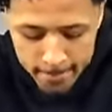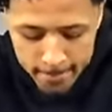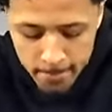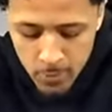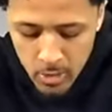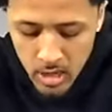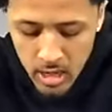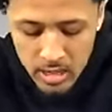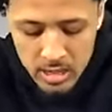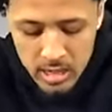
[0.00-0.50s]

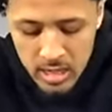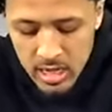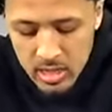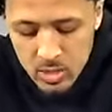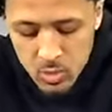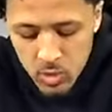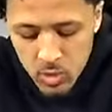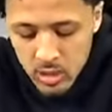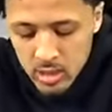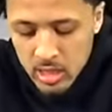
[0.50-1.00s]
no, I think
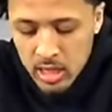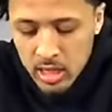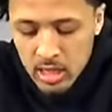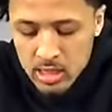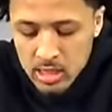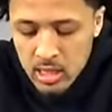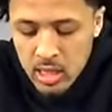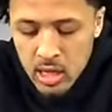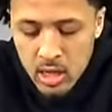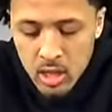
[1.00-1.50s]
that's one of the
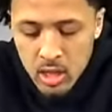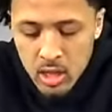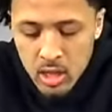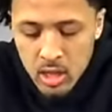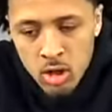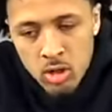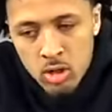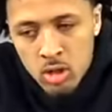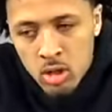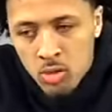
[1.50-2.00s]
things that, you know,
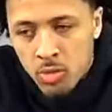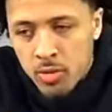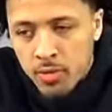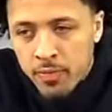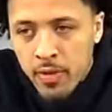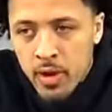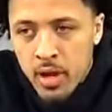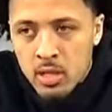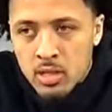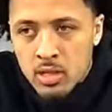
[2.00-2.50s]
you don't really
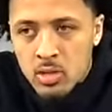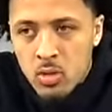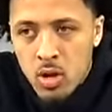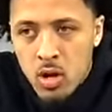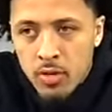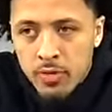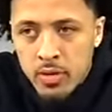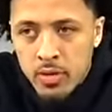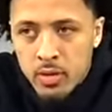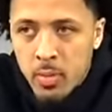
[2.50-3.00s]
find too
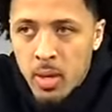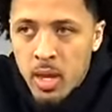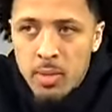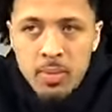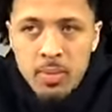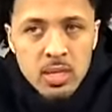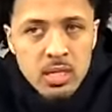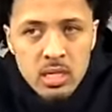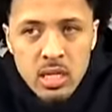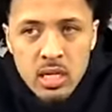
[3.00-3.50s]
often.
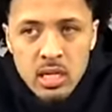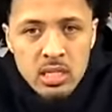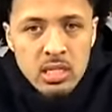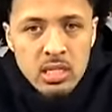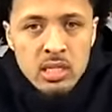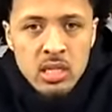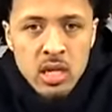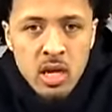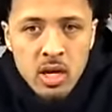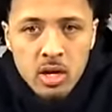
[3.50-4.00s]
Maybe it's because
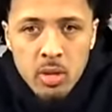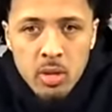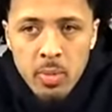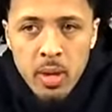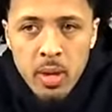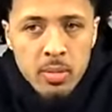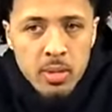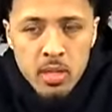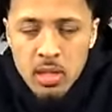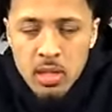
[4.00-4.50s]
he's younger.
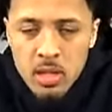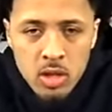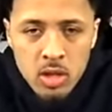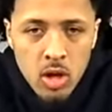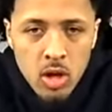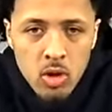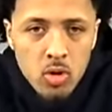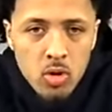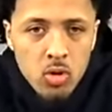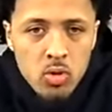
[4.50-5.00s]
Maybe, you
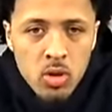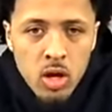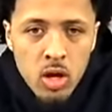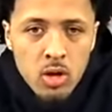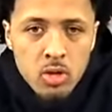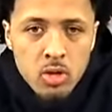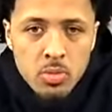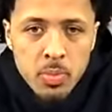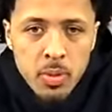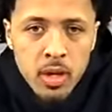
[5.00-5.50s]
know, who
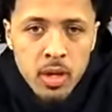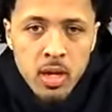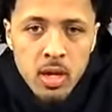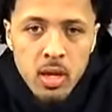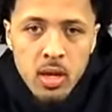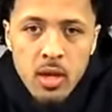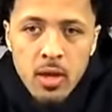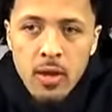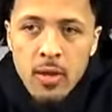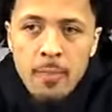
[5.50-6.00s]
knows. But
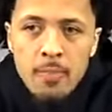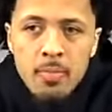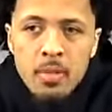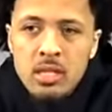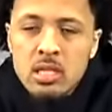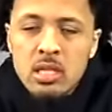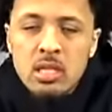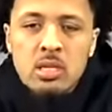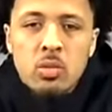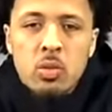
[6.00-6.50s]

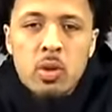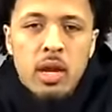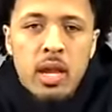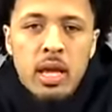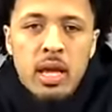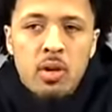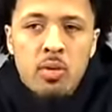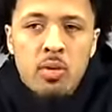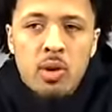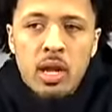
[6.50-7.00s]
just the way that
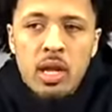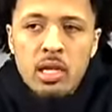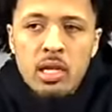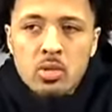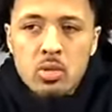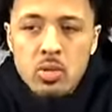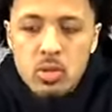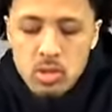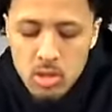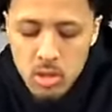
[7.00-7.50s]
he relates
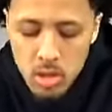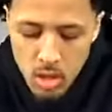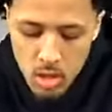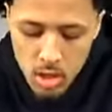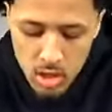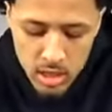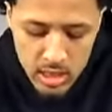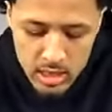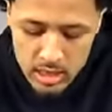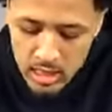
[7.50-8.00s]
to us
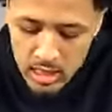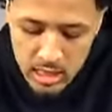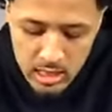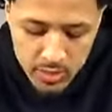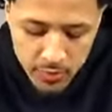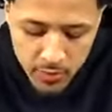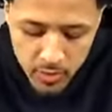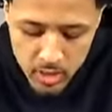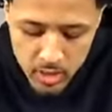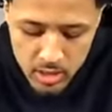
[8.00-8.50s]
all, it's easy
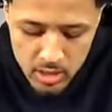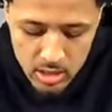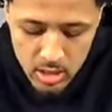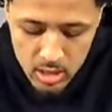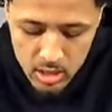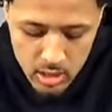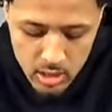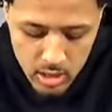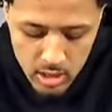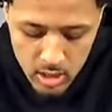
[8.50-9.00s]
for us
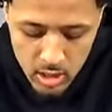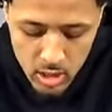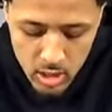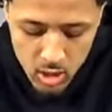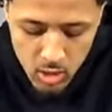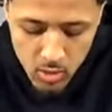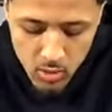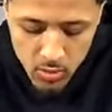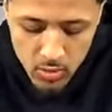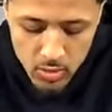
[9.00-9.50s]
to, you
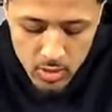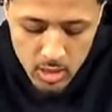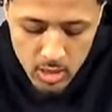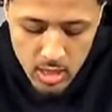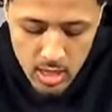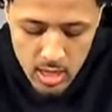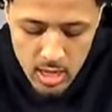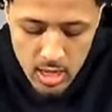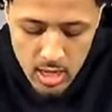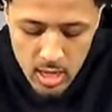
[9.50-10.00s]
know,
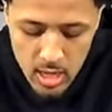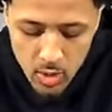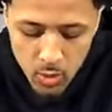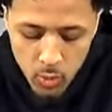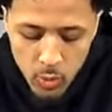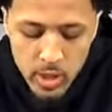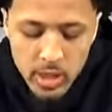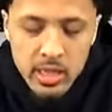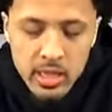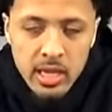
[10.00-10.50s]

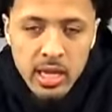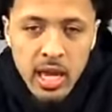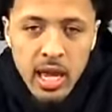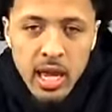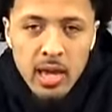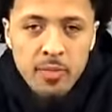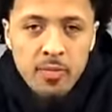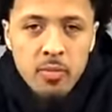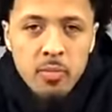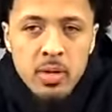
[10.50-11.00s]
read the
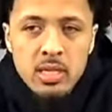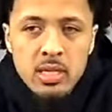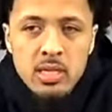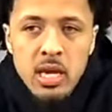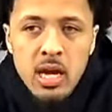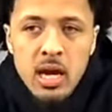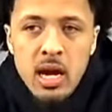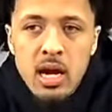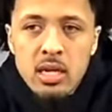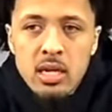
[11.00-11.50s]
game from his
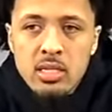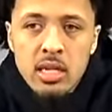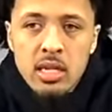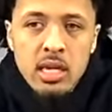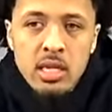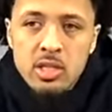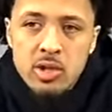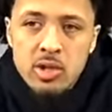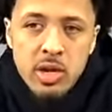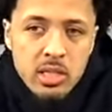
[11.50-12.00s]
eyes. And
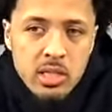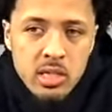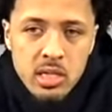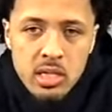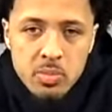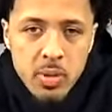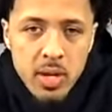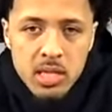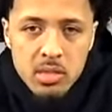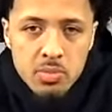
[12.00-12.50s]
he translates
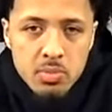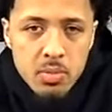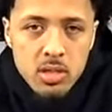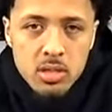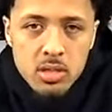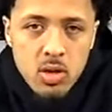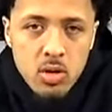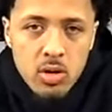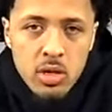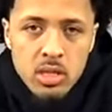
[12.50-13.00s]
basketball
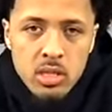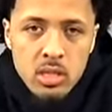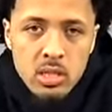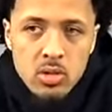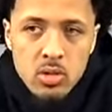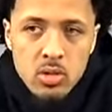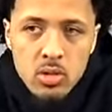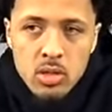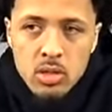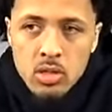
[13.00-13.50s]
so easy
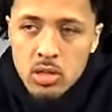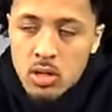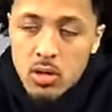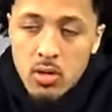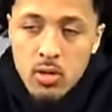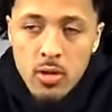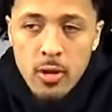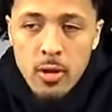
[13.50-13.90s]
to us. So,